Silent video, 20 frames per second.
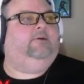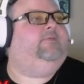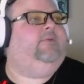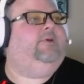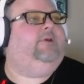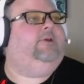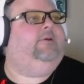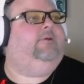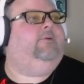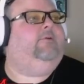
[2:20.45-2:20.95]
I
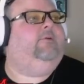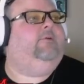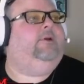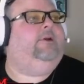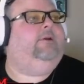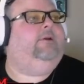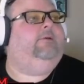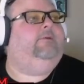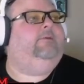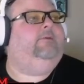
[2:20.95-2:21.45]
hit
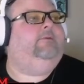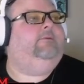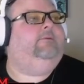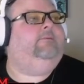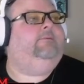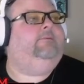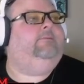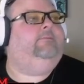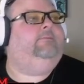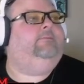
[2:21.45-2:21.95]
green,
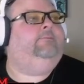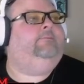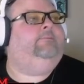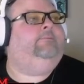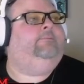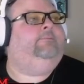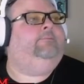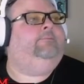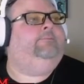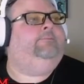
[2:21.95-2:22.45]
and you
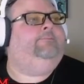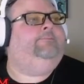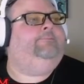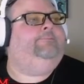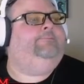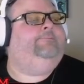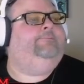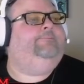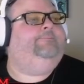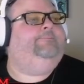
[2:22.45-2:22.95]
can see
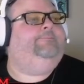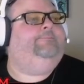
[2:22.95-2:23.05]
it is